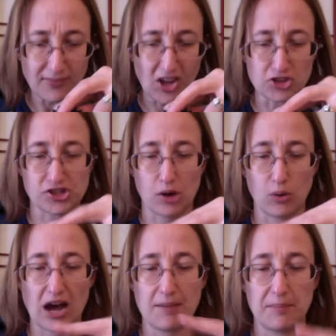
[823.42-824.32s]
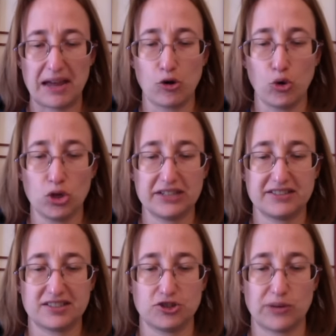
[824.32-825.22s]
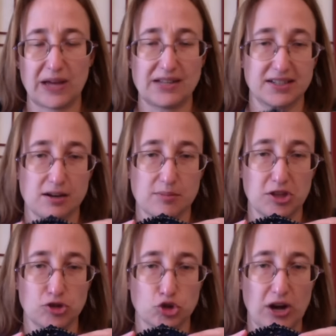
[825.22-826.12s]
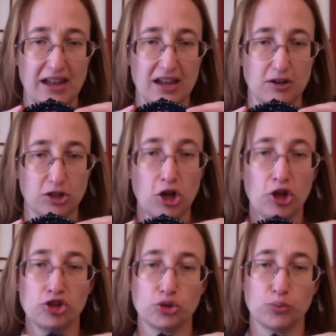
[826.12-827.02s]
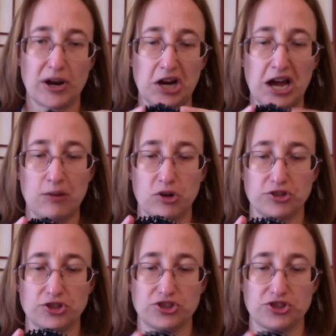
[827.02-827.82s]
So my goal is to get the triangle to where I want